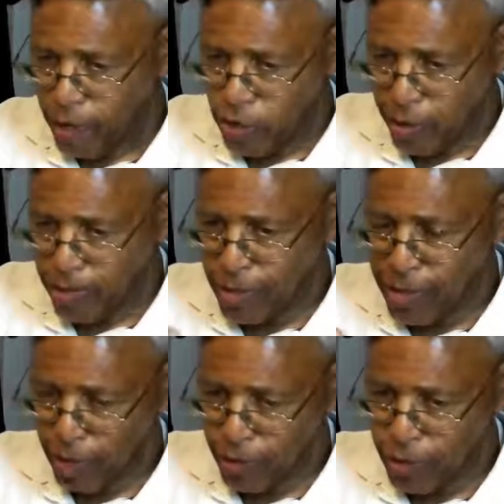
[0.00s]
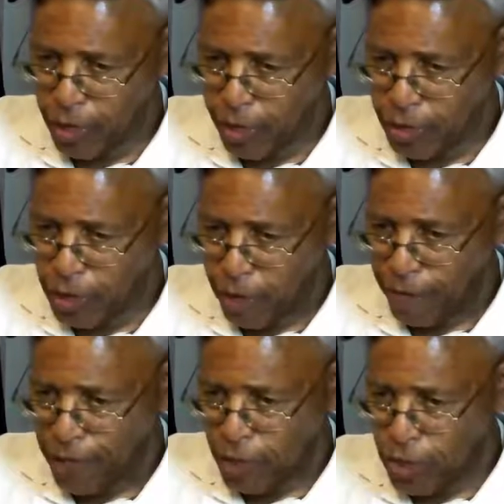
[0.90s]
The scripture tells us
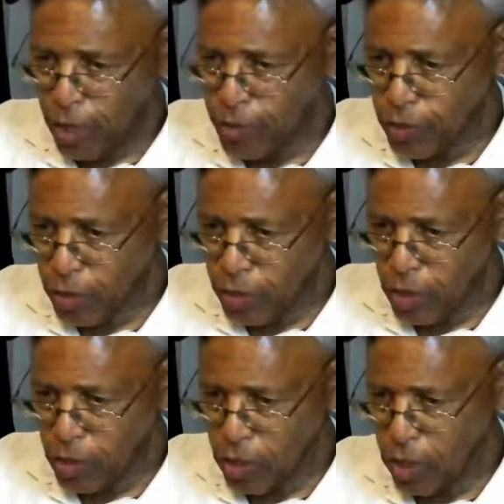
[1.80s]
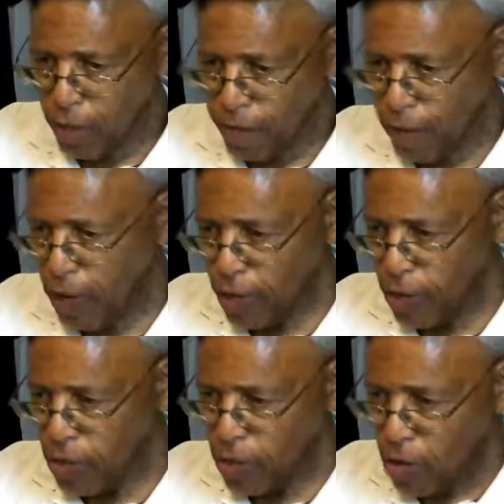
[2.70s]
that Jesus is at the
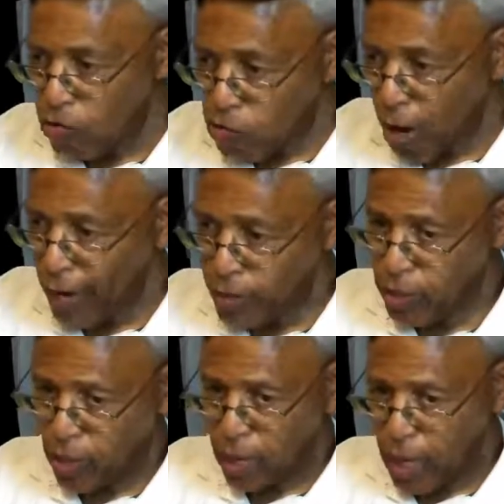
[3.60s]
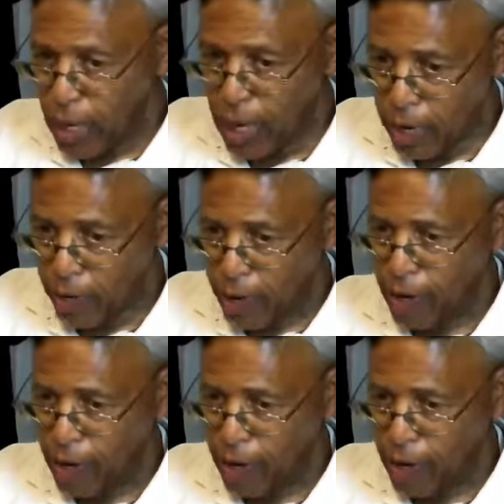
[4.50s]
Father's right hand.